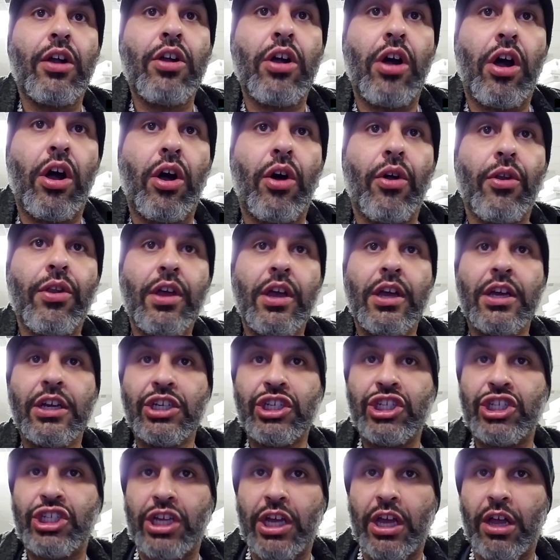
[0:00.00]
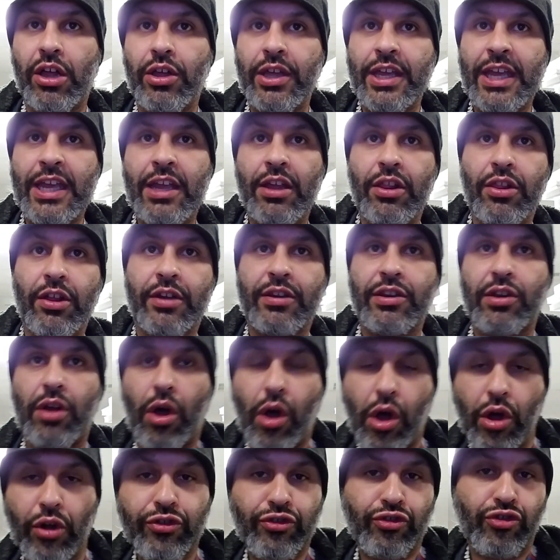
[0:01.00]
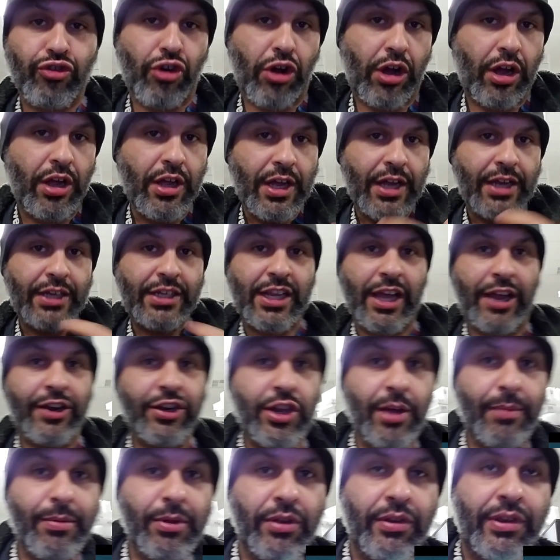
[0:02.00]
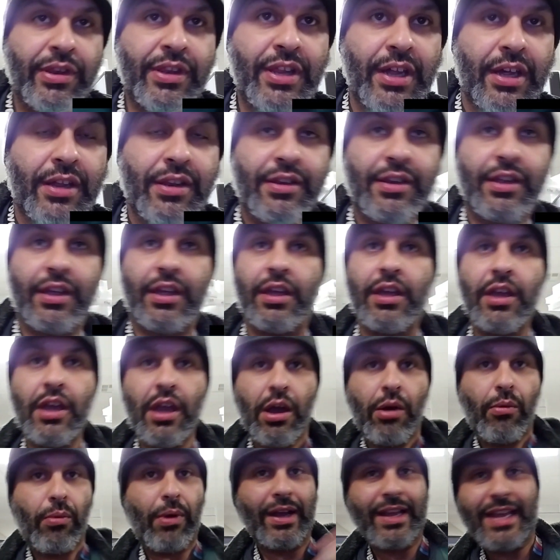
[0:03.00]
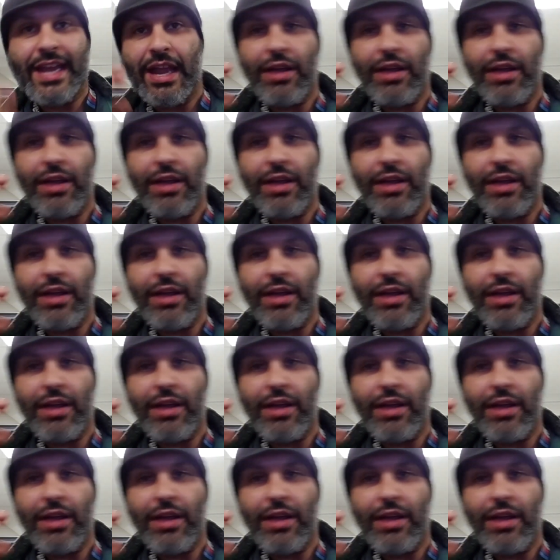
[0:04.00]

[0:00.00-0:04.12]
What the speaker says: called Shell Helix Ultra 10W60. Well, I